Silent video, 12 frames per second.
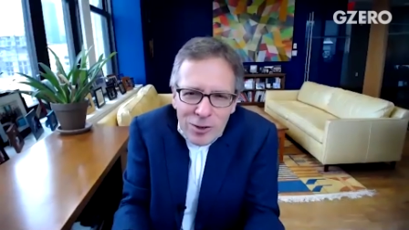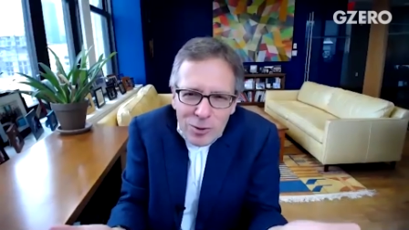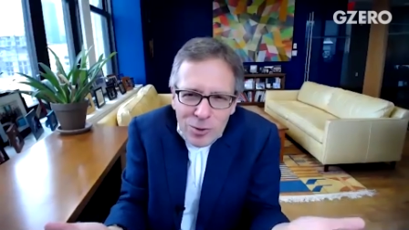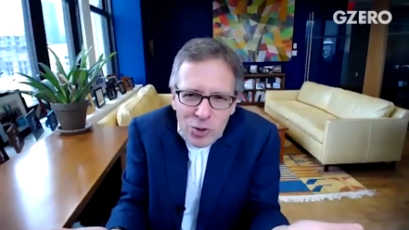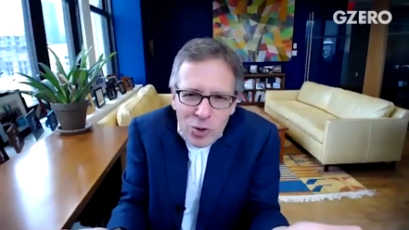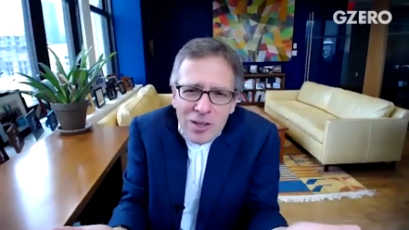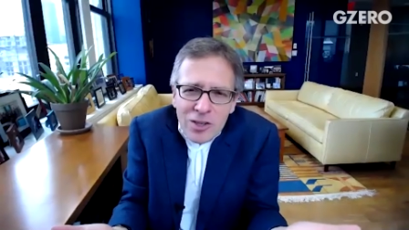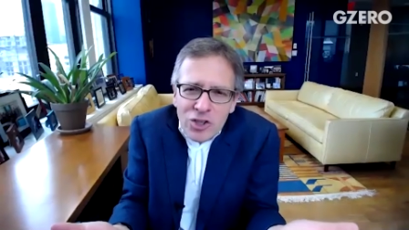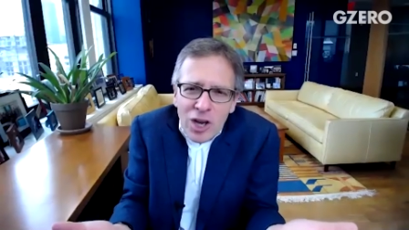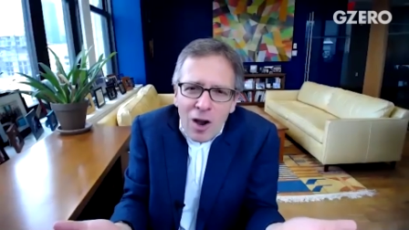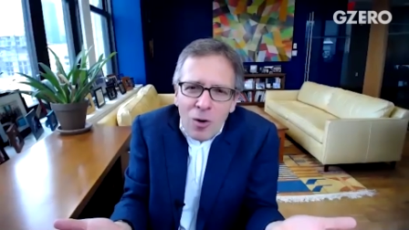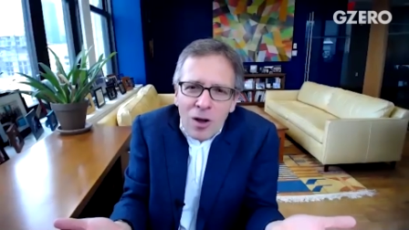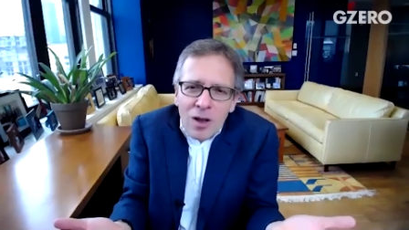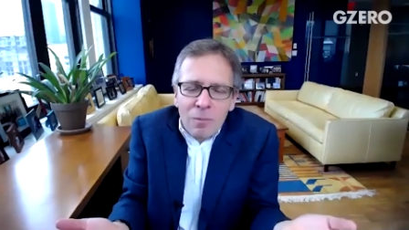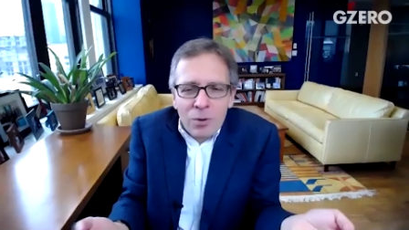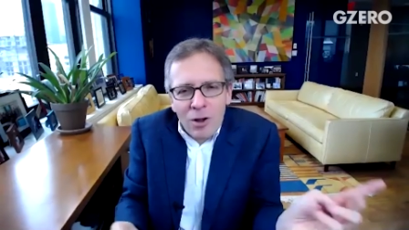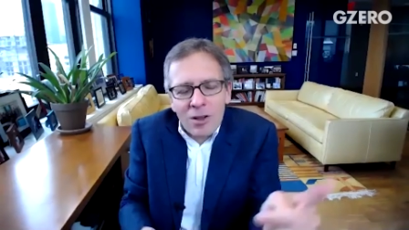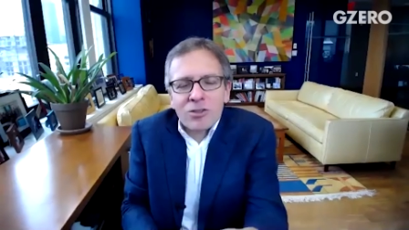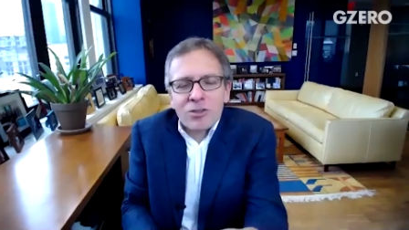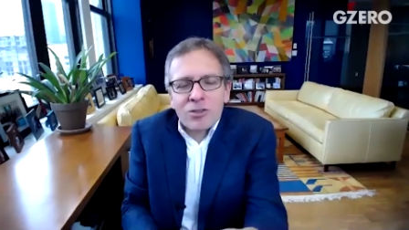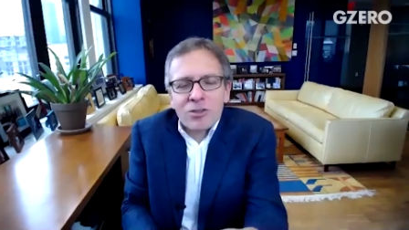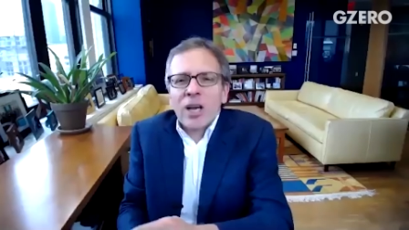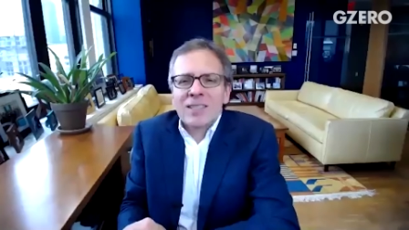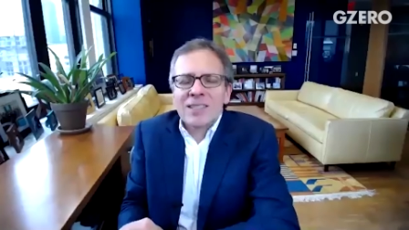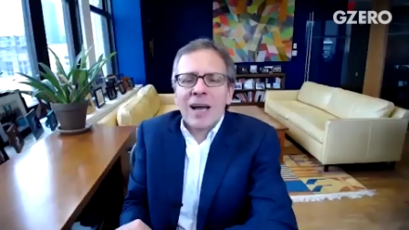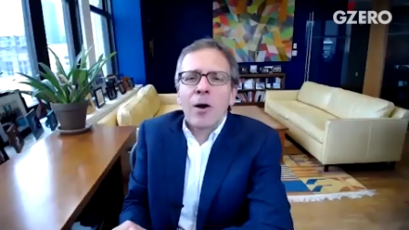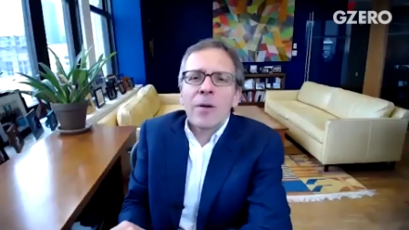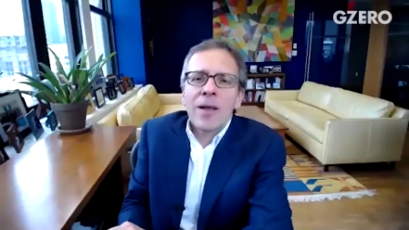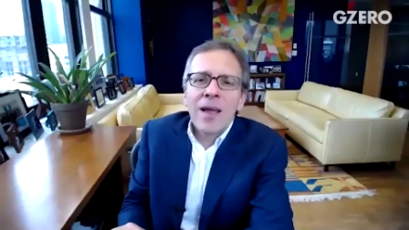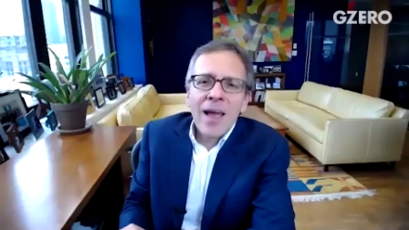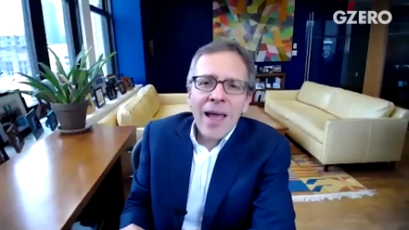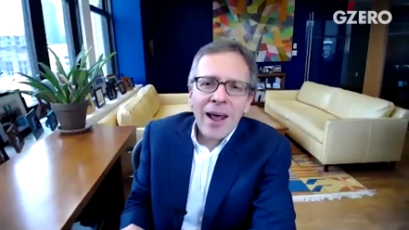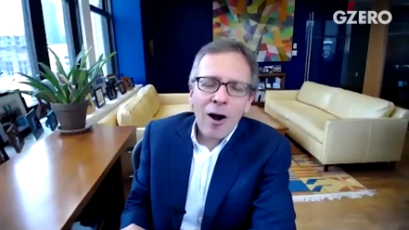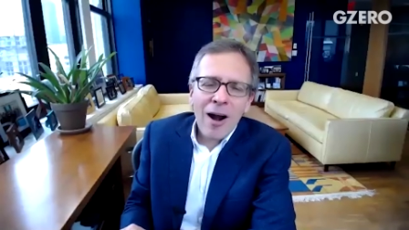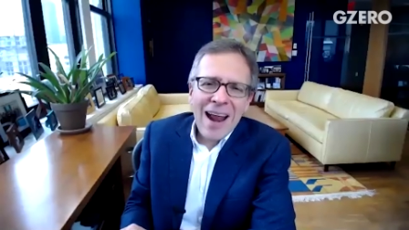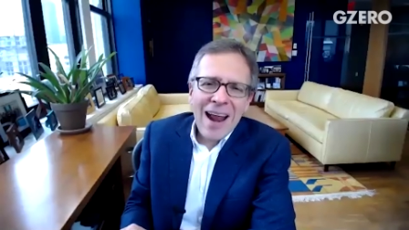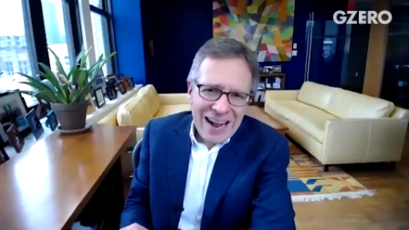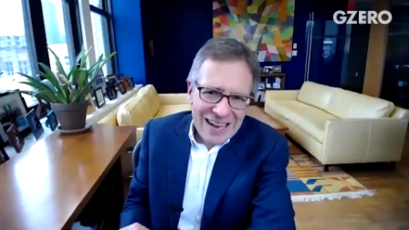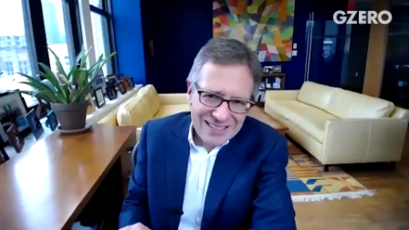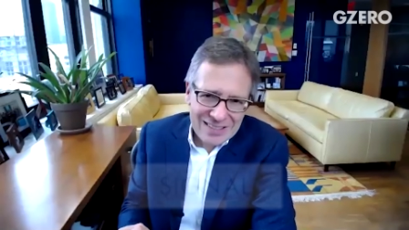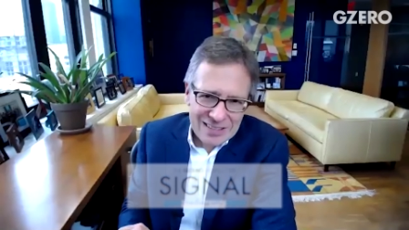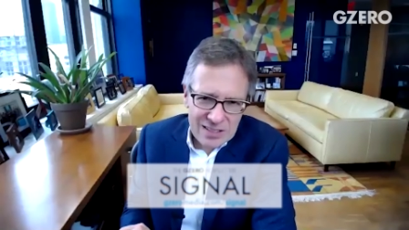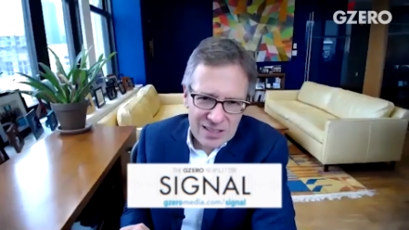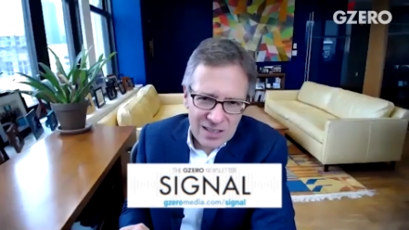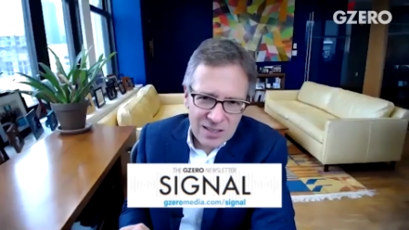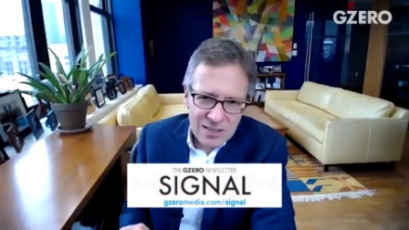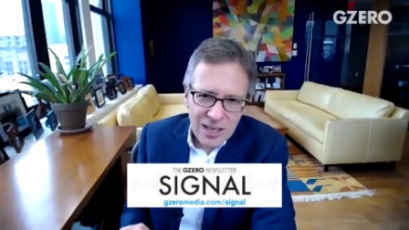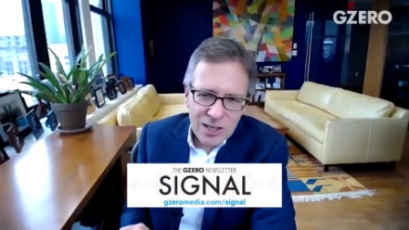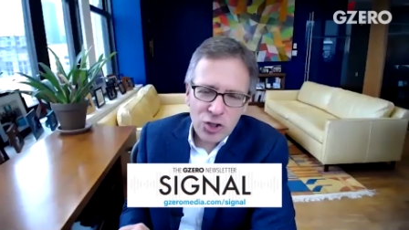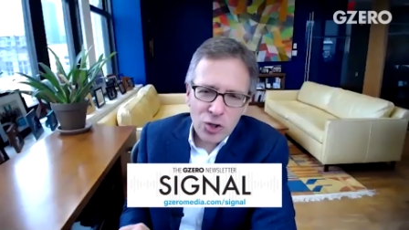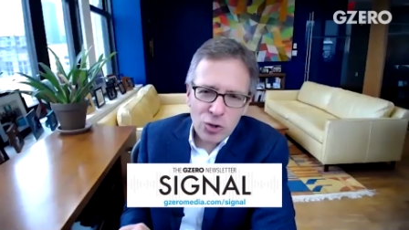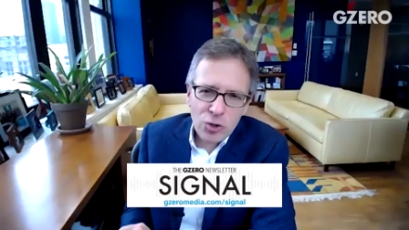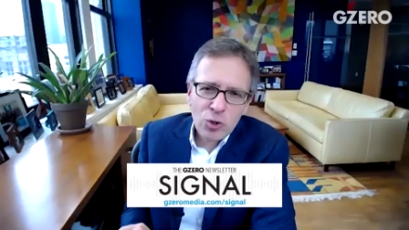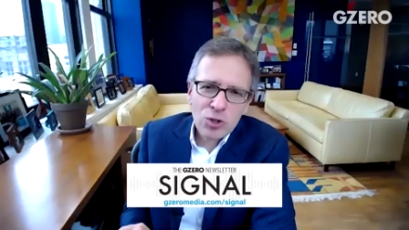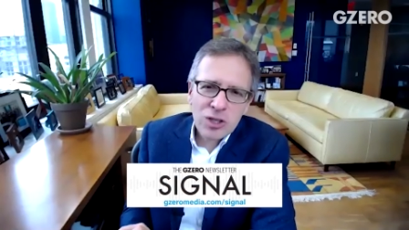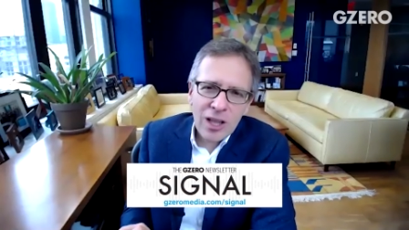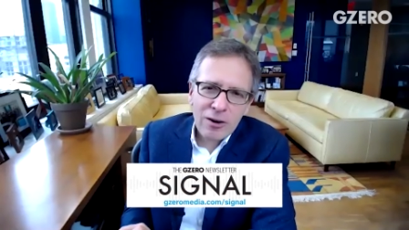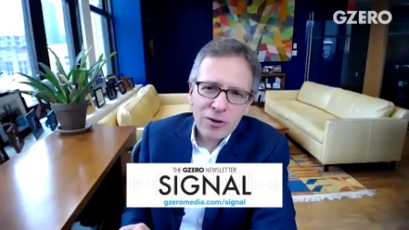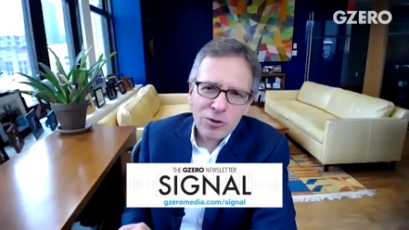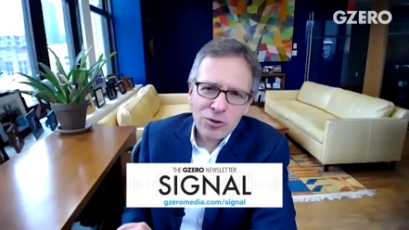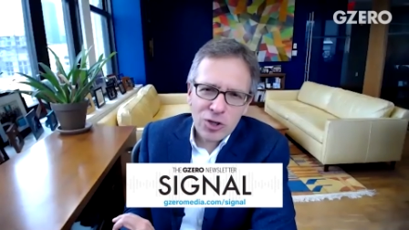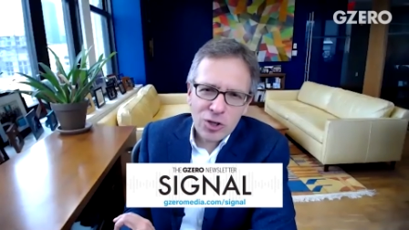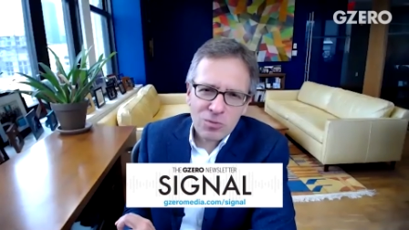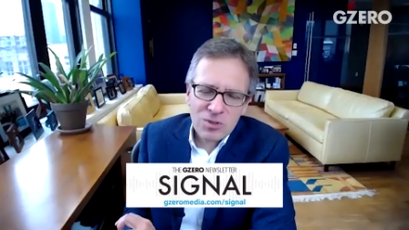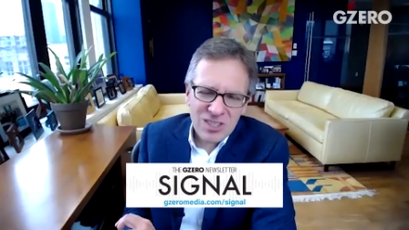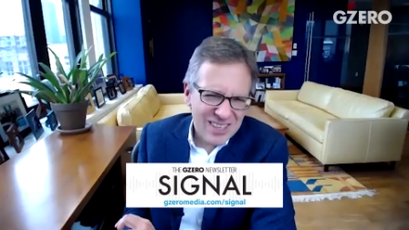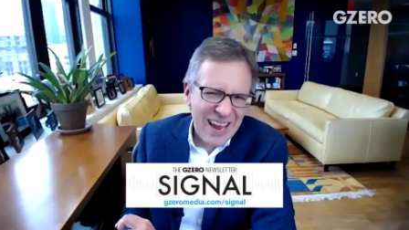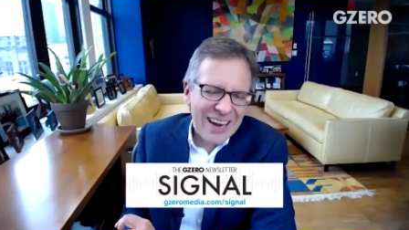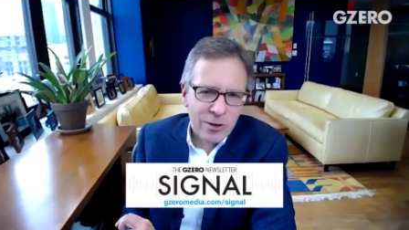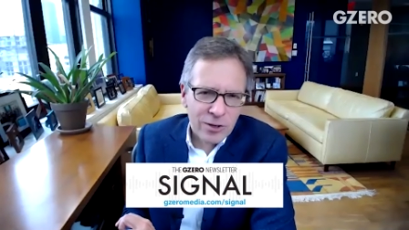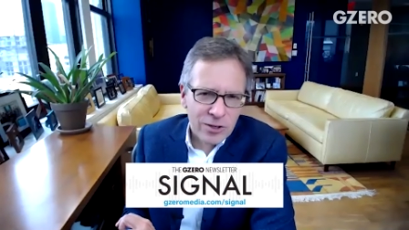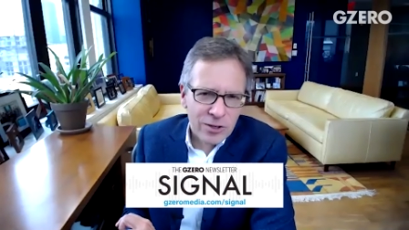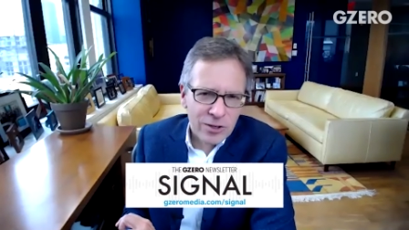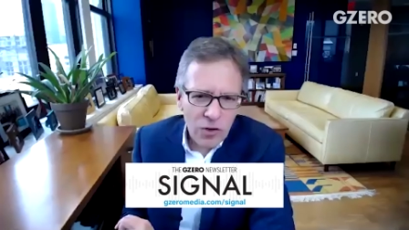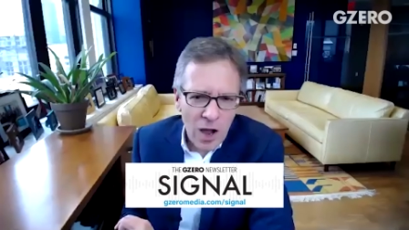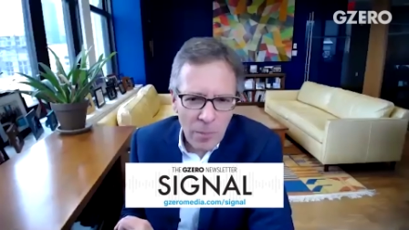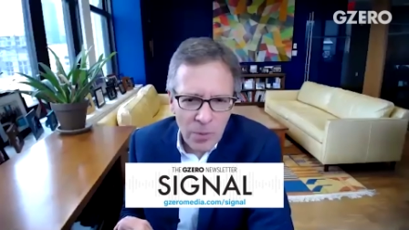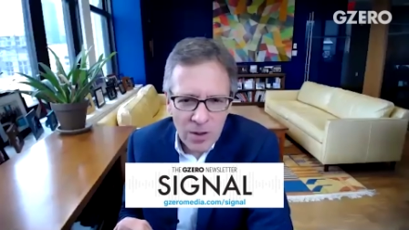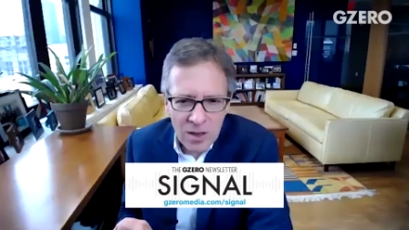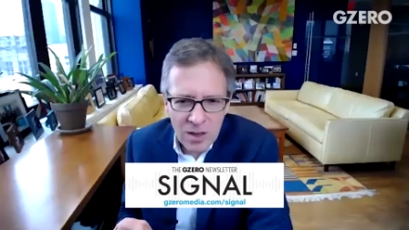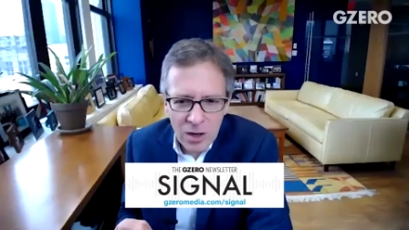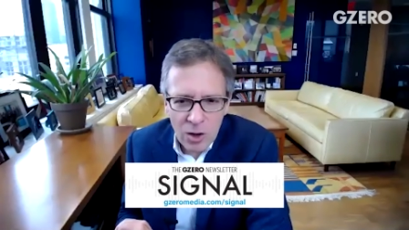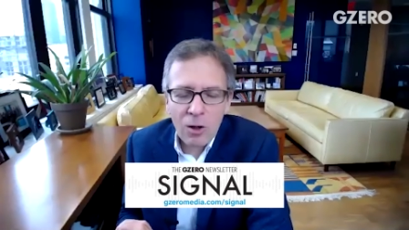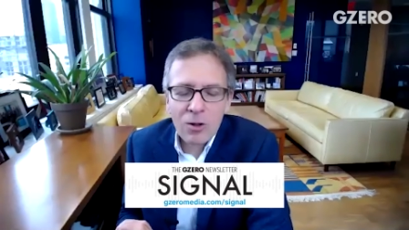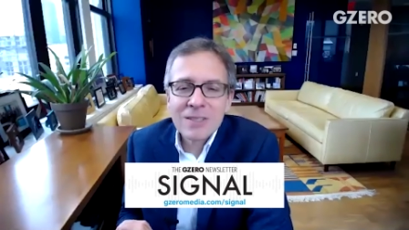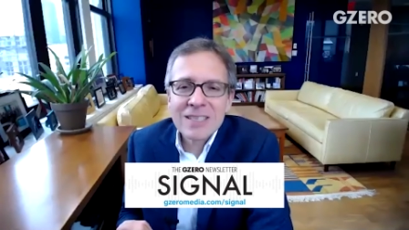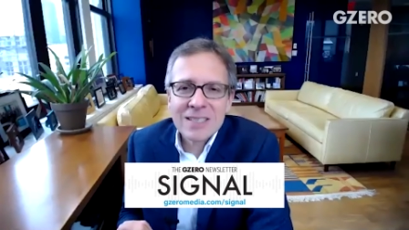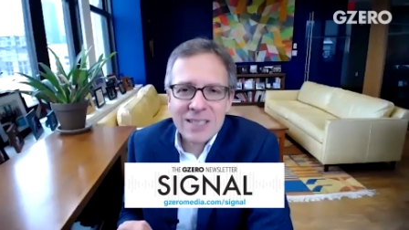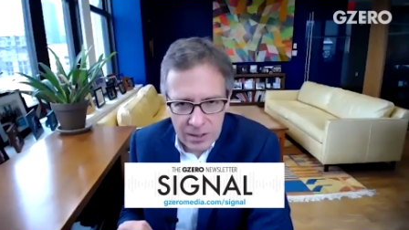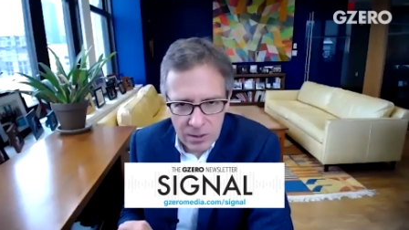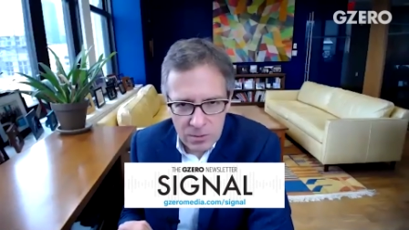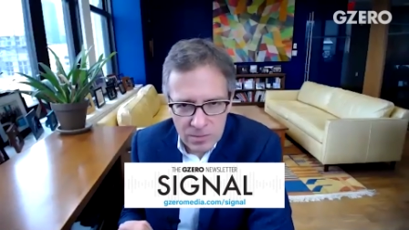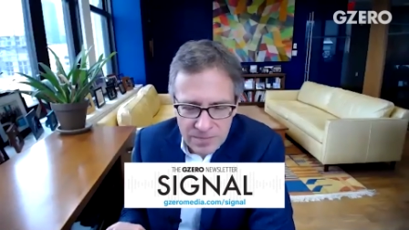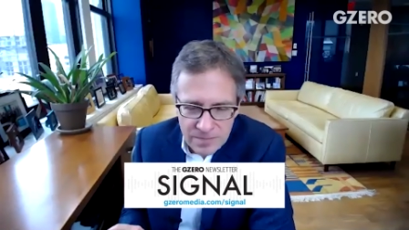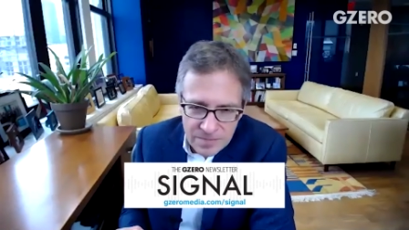You enjoy the show, but also check us out and our excellent digital newsletter you should sign yourself up called Signal.